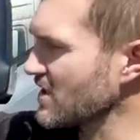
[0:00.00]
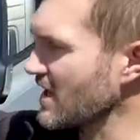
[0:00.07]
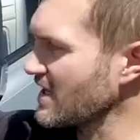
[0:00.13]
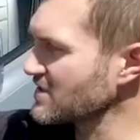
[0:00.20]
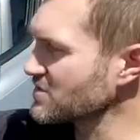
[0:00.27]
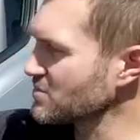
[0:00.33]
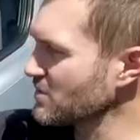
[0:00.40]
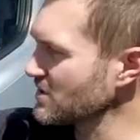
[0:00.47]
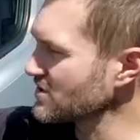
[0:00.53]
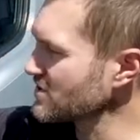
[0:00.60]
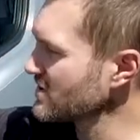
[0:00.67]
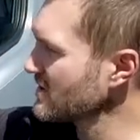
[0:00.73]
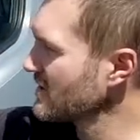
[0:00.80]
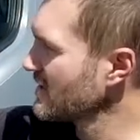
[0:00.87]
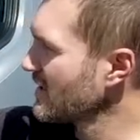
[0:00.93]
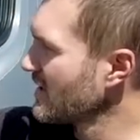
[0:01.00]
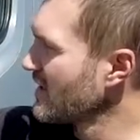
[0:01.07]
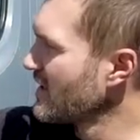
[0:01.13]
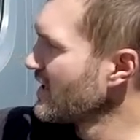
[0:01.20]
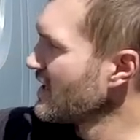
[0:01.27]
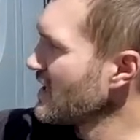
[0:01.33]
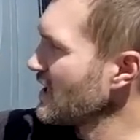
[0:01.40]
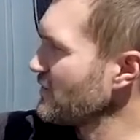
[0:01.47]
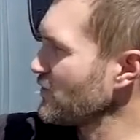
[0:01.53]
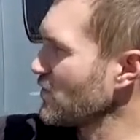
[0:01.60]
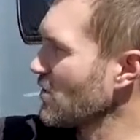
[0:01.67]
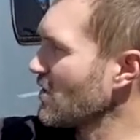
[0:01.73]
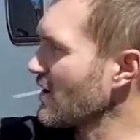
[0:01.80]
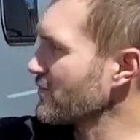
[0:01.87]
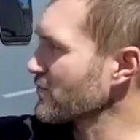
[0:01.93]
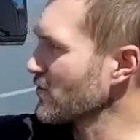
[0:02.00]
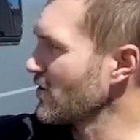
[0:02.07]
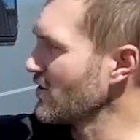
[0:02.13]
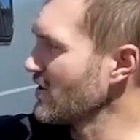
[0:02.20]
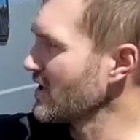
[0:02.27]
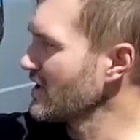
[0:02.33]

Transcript: lights, which if you go off-road,